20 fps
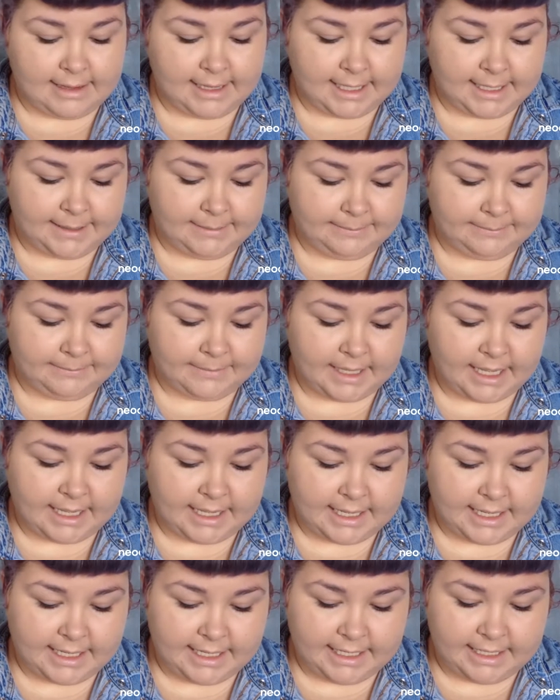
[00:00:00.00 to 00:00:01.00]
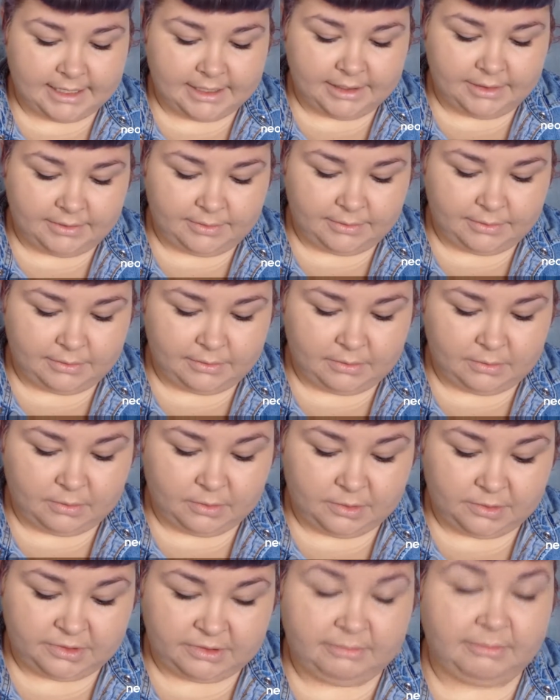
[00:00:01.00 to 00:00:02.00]
I
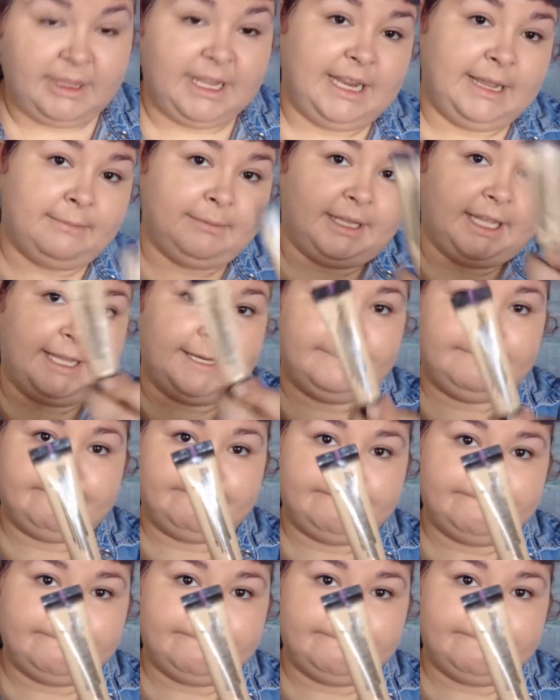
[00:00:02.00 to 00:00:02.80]
use medium light.